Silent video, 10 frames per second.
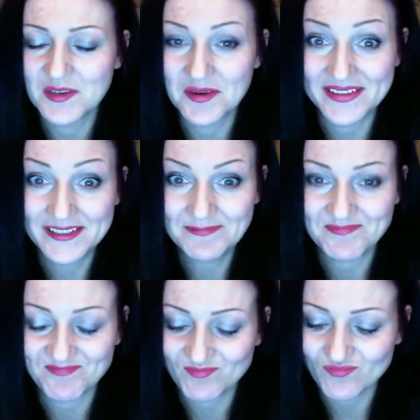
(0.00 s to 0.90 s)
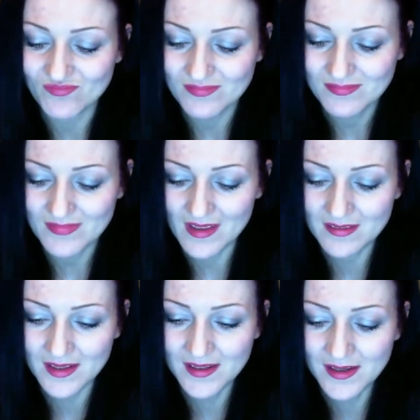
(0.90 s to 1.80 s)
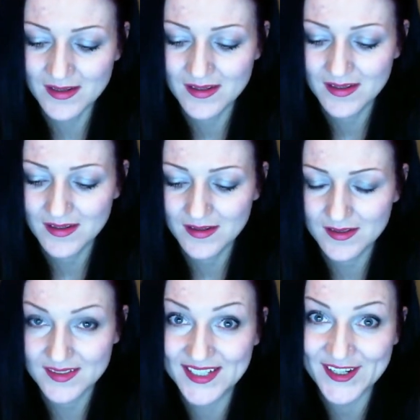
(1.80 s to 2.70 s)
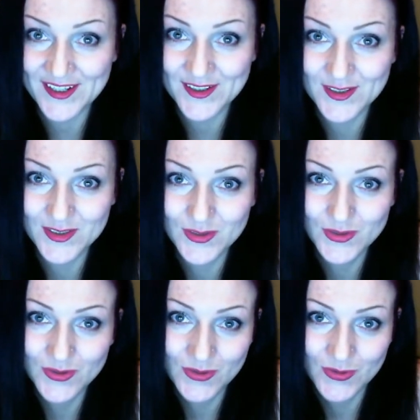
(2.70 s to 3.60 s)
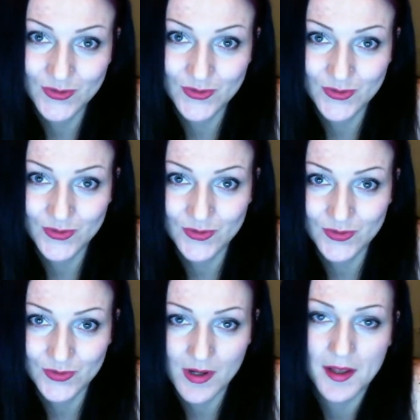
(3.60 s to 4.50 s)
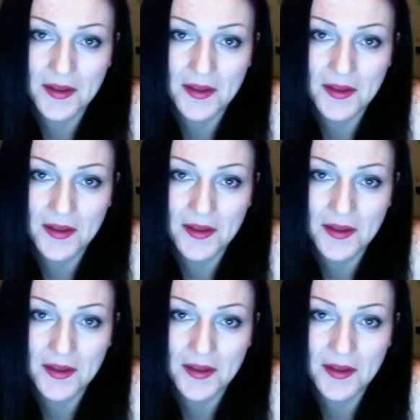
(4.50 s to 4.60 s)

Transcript: Ready? Steady? Go!